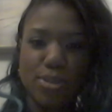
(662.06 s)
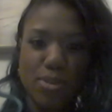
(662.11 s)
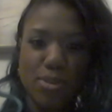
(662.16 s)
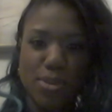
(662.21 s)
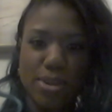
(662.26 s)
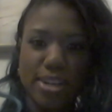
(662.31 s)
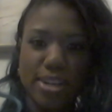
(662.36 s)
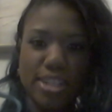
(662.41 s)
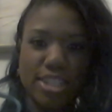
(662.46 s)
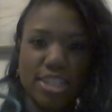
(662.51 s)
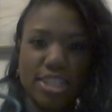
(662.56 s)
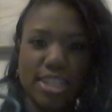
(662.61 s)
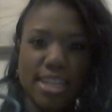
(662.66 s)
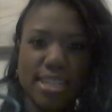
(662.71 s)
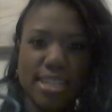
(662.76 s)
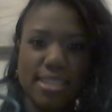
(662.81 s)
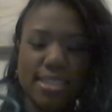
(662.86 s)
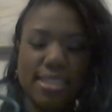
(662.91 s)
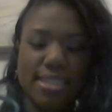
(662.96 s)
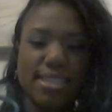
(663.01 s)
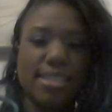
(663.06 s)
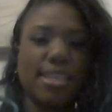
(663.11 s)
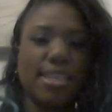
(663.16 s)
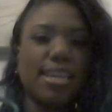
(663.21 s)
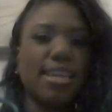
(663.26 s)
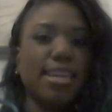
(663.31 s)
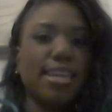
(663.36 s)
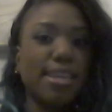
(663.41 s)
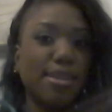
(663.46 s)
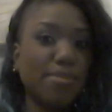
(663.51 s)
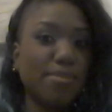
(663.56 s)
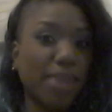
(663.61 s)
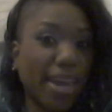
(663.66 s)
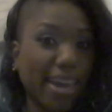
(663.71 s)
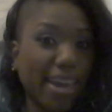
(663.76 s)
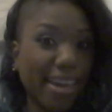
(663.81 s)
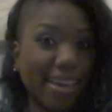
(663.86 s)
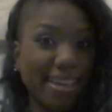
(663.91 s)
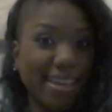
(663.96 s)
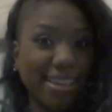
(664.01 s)
the door, she gets this
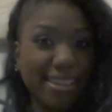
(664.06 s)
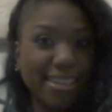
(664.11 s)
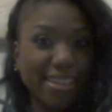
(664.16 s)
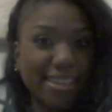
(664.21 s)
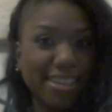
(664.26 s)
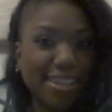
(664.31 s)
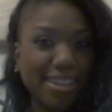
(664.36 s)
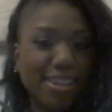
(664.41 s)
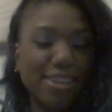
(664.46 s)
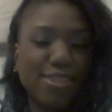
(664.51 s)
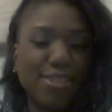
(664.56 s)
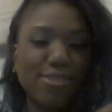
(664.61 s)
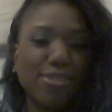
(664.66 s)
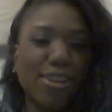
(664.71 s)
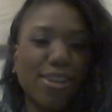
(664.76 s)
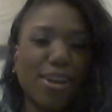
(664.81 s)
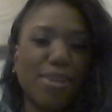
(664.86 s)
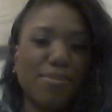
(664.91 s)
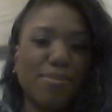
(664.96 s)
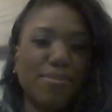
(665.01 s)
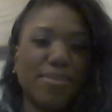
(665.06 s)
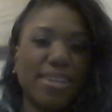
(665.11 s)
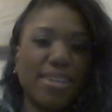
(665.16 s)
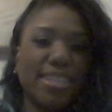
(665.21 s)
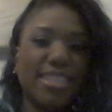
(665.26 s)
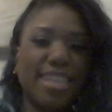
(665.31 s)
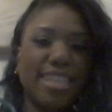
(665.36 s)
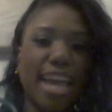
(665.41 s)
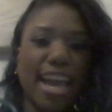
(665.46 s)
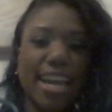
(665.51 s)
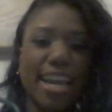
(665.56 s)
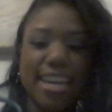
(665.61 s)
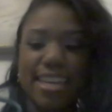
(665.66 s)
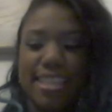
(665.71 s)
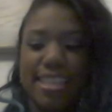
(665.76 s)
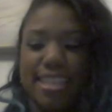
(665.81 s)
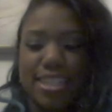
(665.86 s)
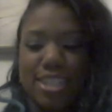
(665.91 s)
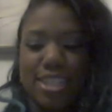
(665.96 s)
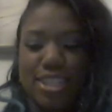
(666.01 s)
email from
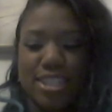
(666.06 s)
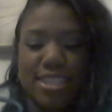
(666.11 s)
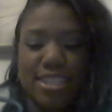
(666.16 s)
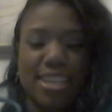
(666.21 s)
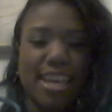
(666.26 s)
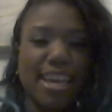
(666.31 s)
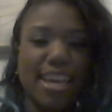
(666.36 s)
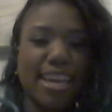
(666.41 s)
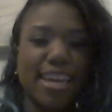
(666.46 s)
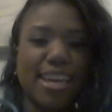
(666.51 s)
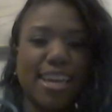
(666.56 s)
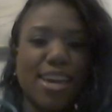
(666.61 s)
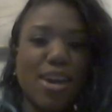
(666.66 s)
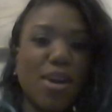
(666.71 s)
Jackie that's just like,